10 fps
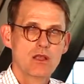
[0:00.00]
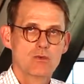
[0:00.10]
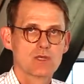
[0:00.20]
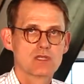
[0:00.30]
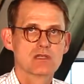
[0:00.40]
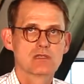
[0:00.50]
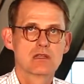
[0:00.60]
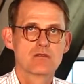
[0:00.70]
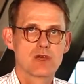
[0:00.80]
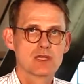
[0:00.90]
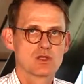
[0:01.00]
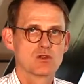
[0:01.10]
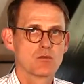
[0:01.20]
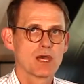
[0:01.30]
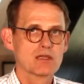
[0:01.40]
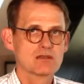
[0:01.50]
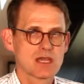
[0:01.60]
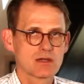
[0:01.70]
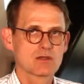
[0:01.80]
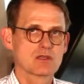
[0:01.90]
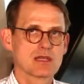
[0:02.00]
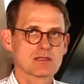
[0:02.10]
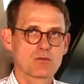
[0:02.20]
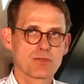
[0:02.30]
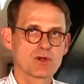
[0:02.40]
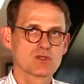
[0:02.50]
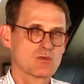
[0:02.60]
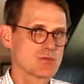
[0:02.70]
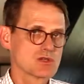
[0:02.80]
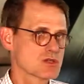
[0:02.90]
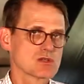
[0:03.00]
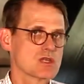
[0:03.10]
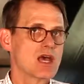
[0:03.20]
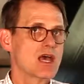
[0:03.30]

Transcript: Which is an invasion of my integrity as a person, because